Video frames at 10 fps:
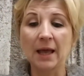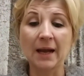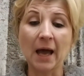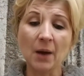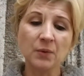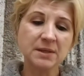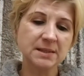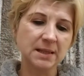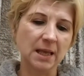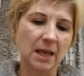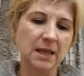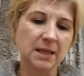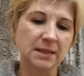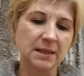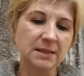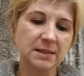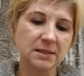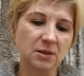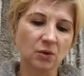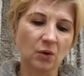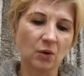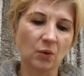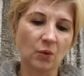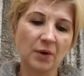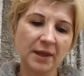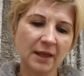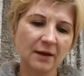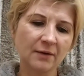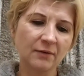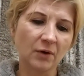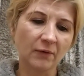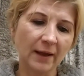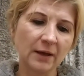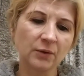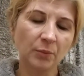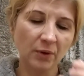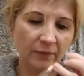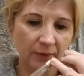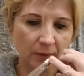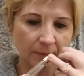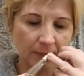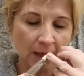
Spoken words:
and I would say this is an all year round perfume.